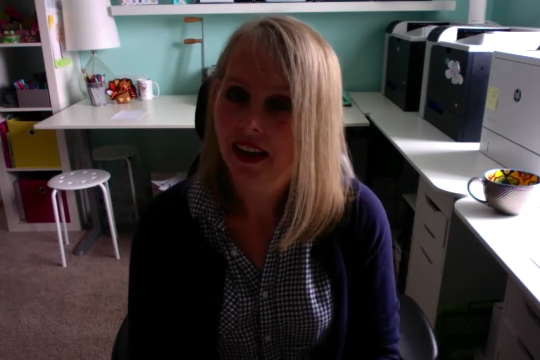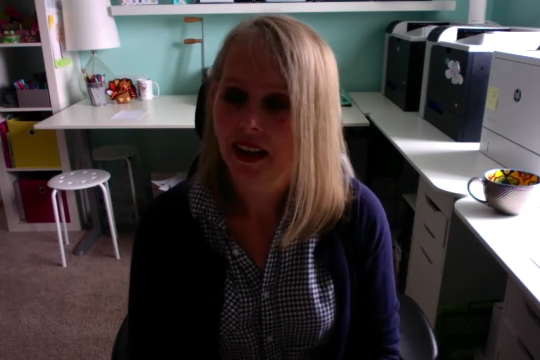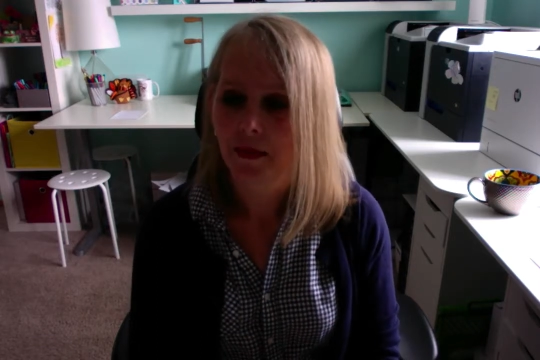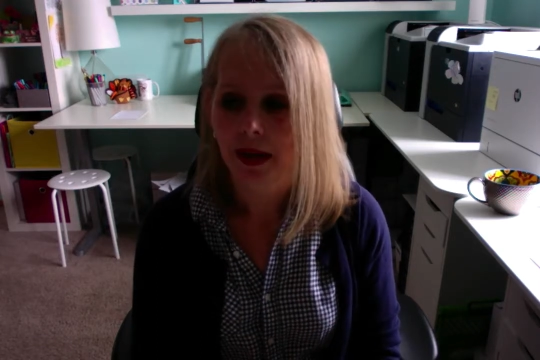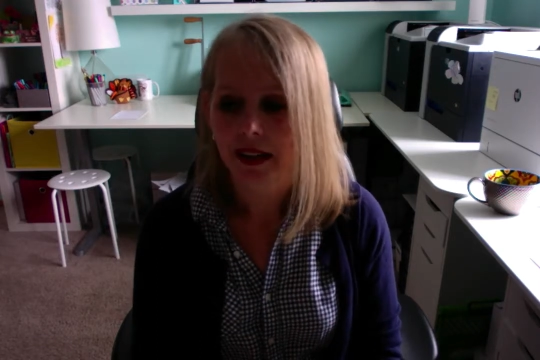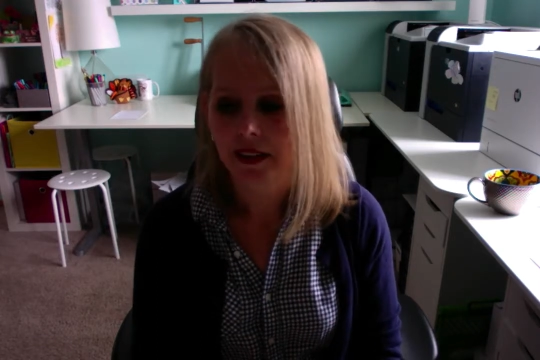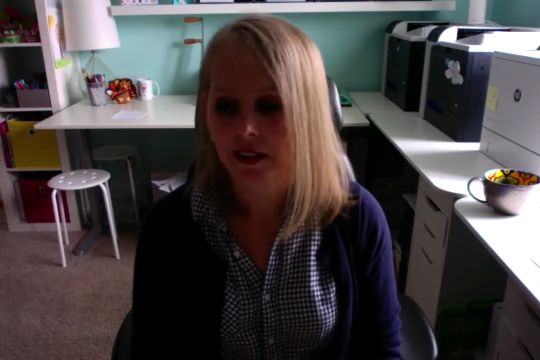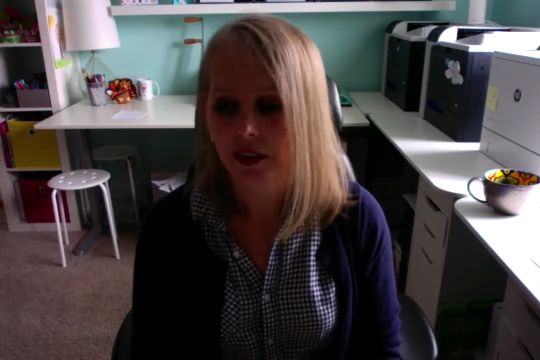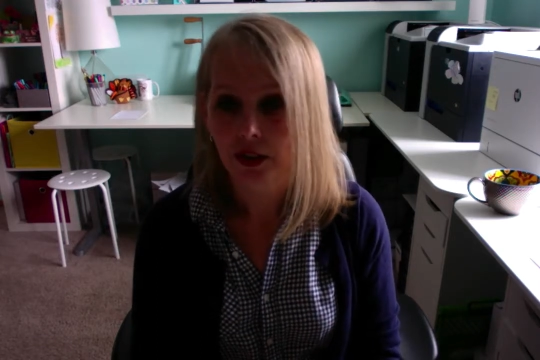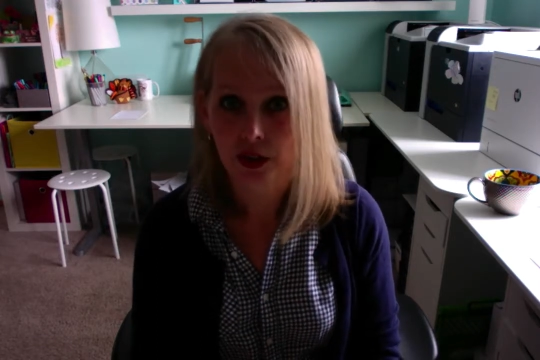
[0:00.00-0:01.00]
my
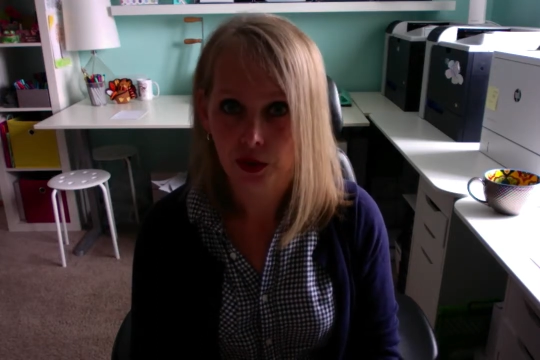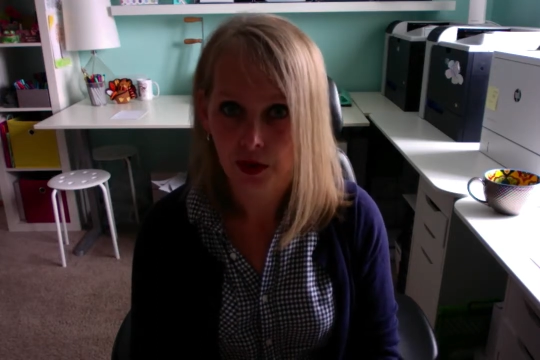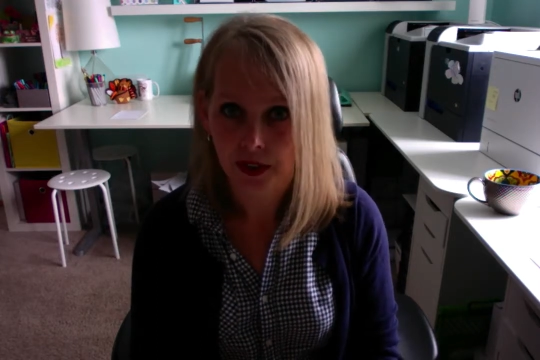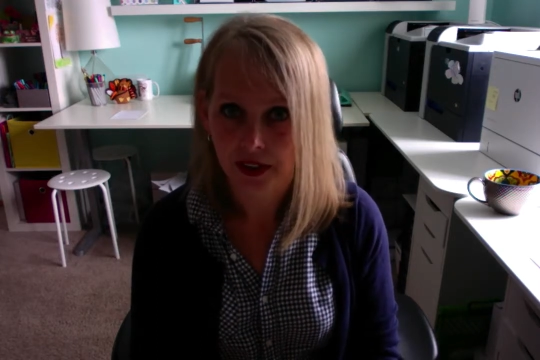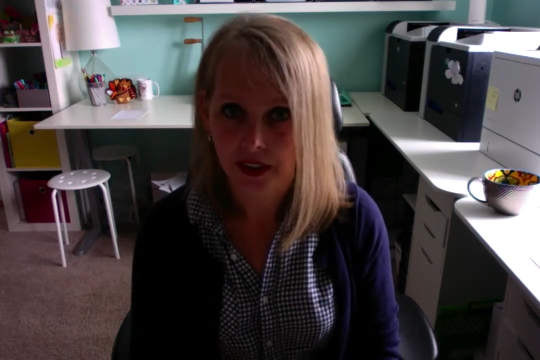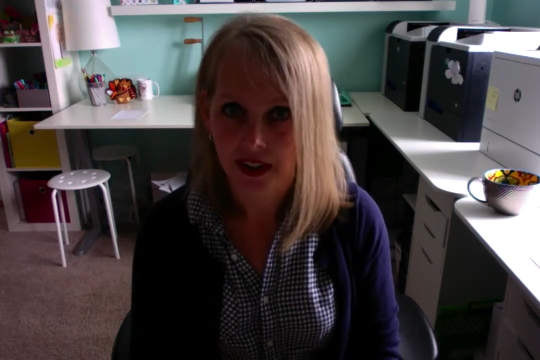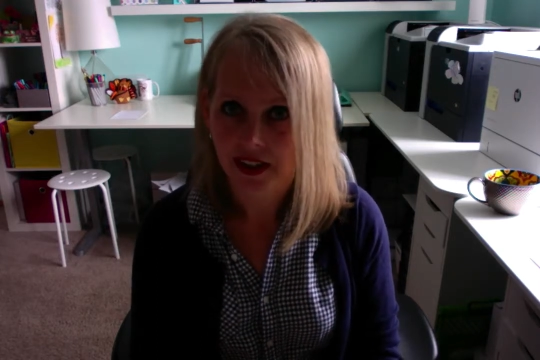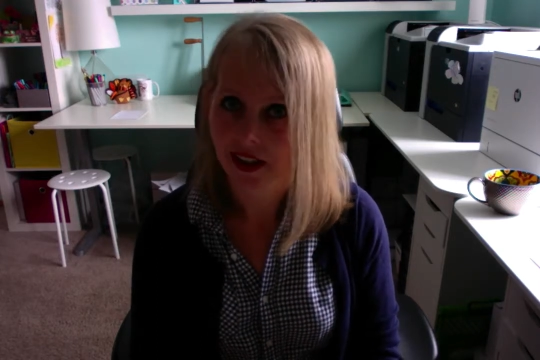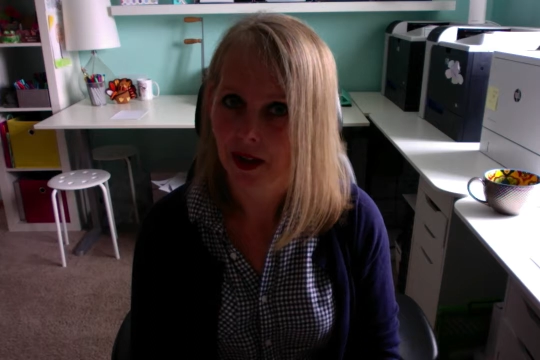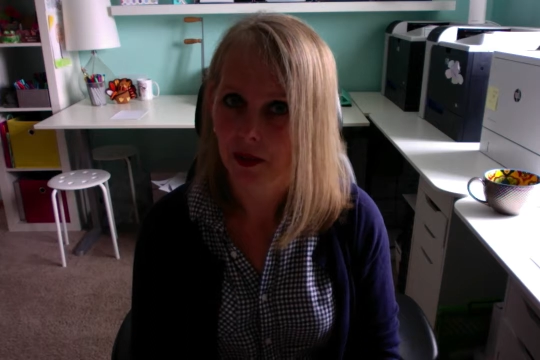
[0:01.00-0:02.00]
little tutorial
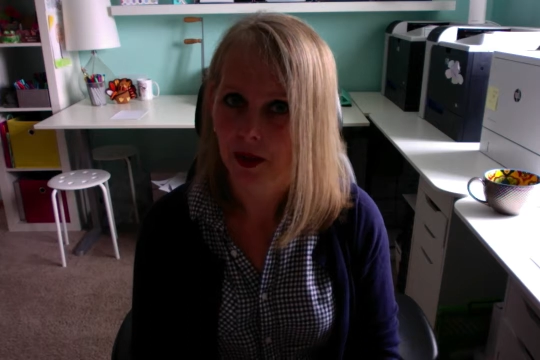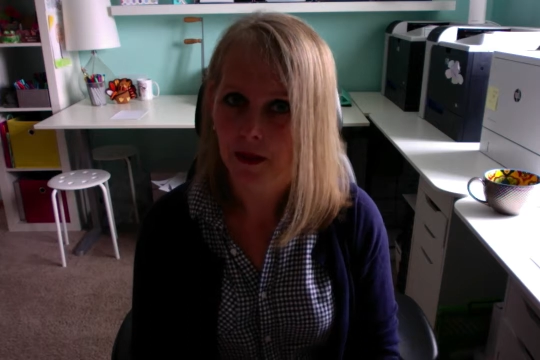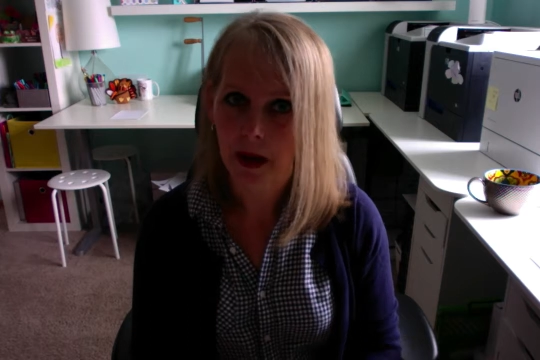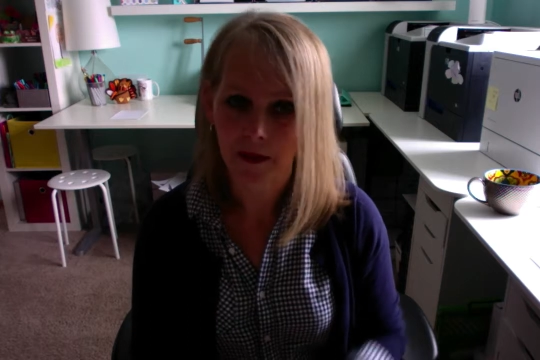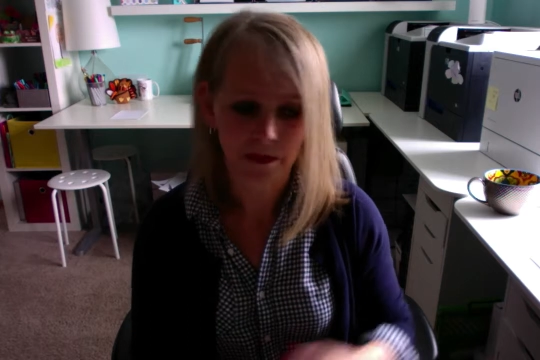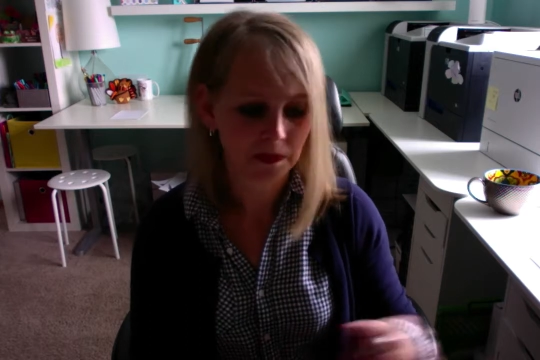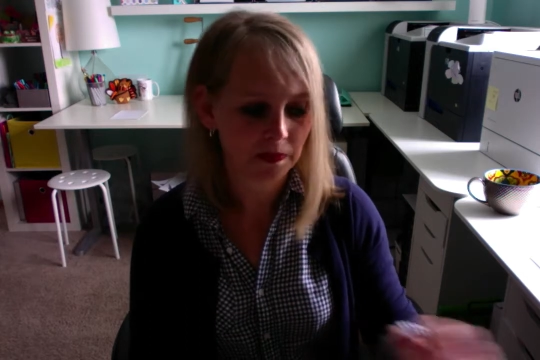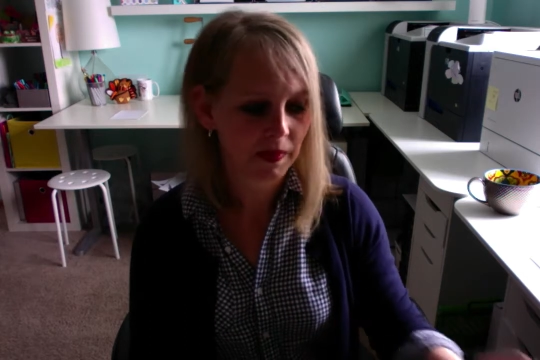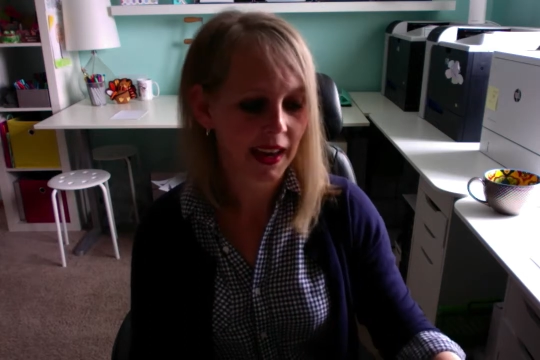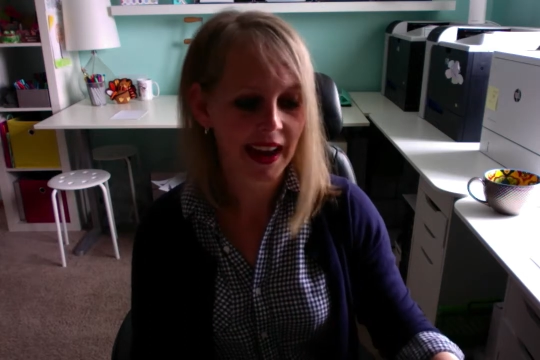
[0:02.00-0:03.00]
on how to print them out,
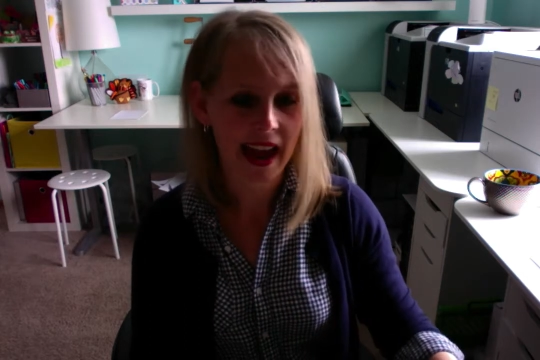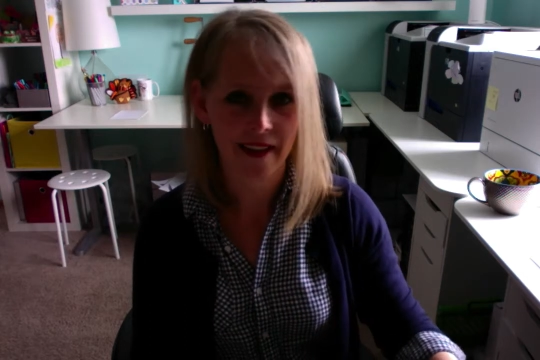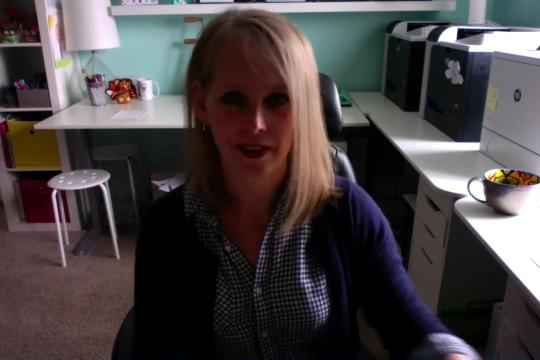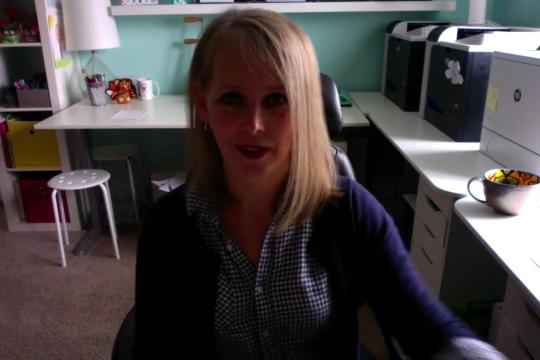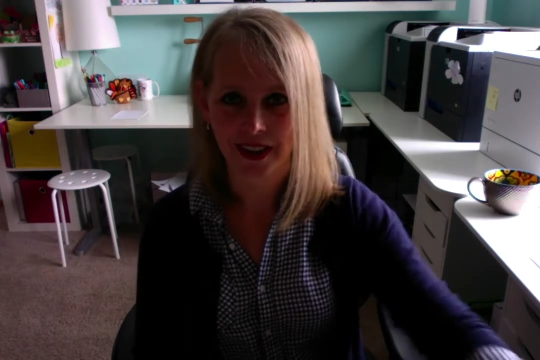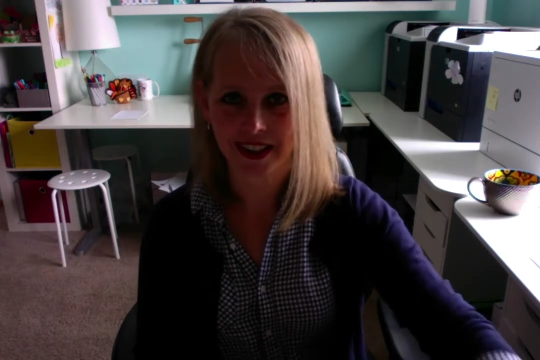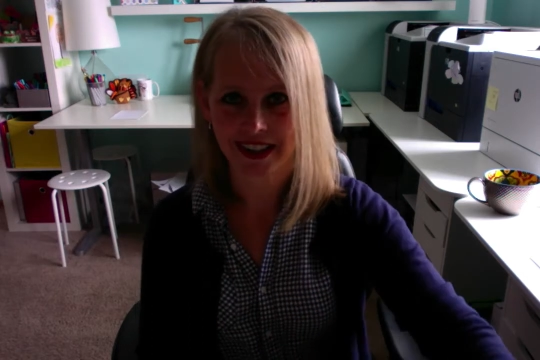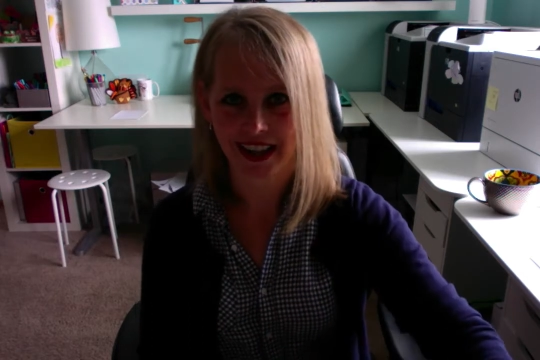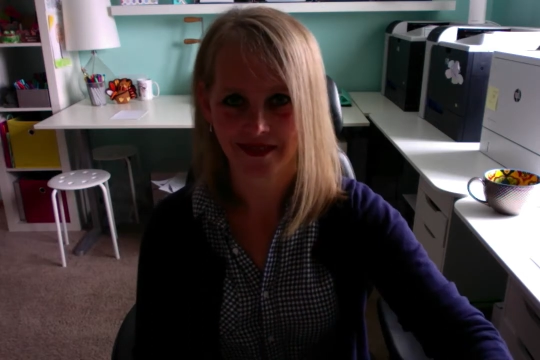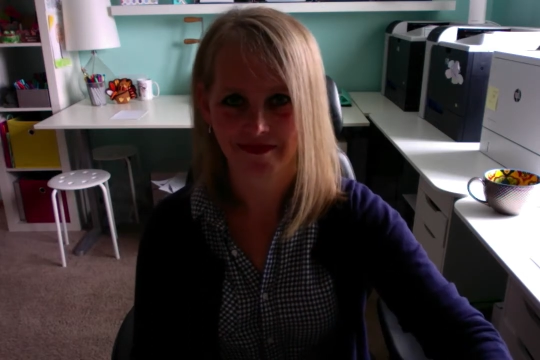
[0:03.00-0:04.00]
and have a great
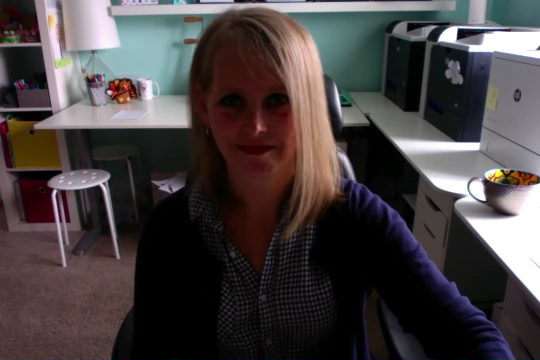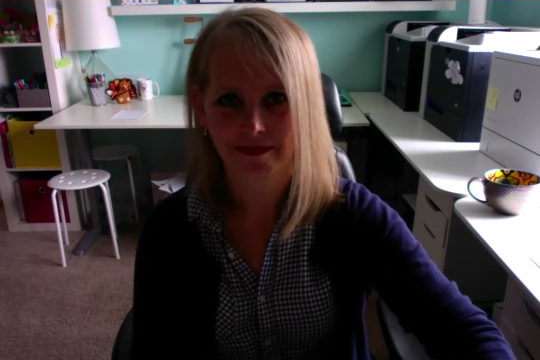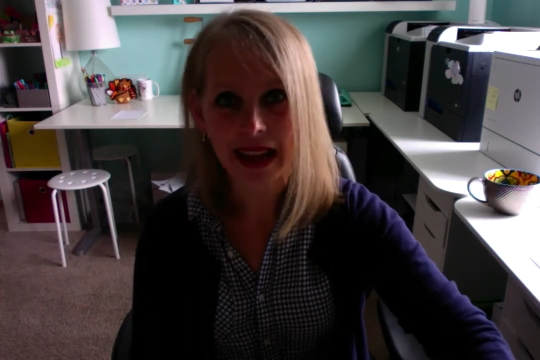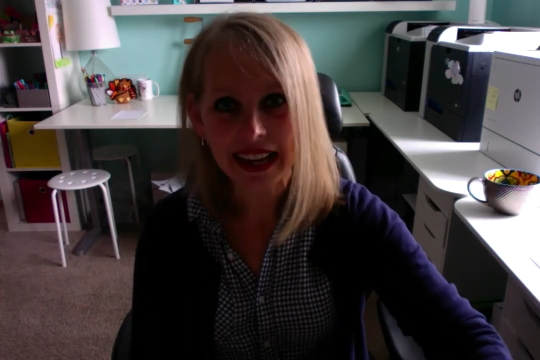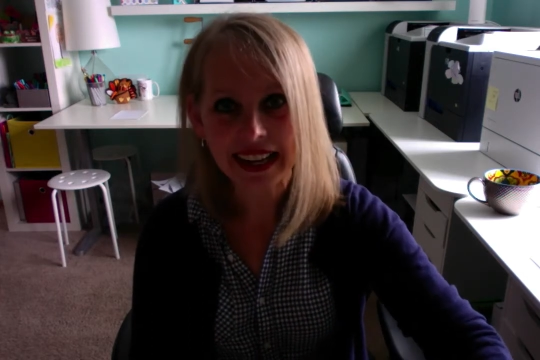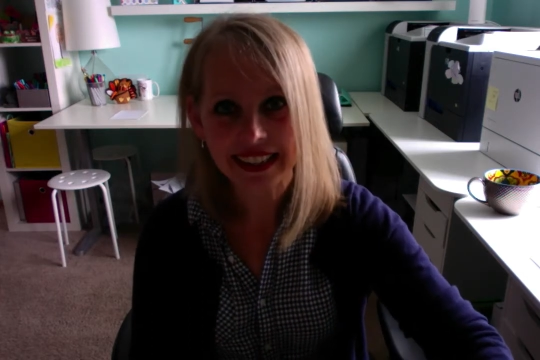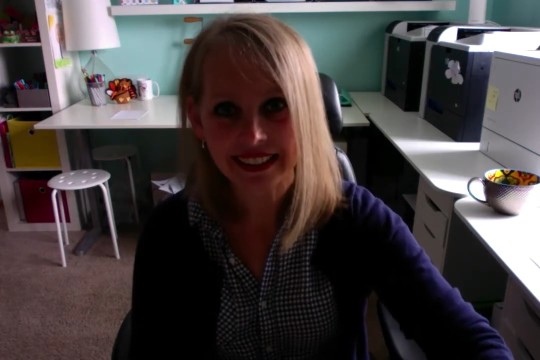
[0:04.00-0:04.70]
day. Bye.